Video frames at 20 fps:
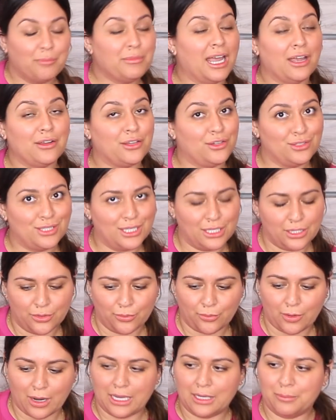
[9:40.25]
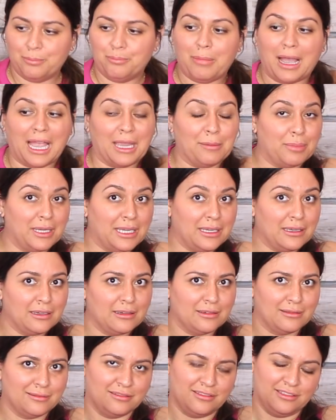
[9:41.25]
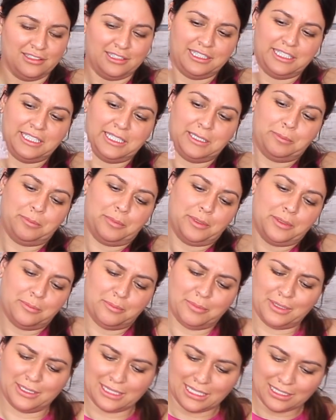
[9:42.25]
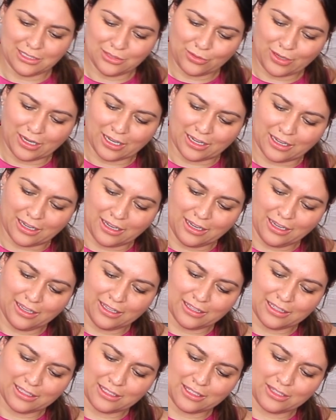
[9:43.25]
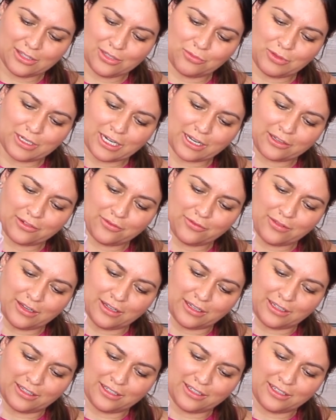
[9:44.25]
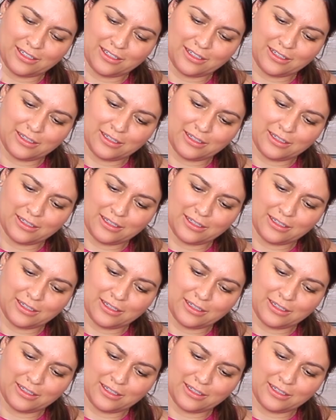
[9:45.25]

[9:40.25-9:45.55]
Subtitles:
I'm not using the right piping tip, but that's okay. This is the one I could find.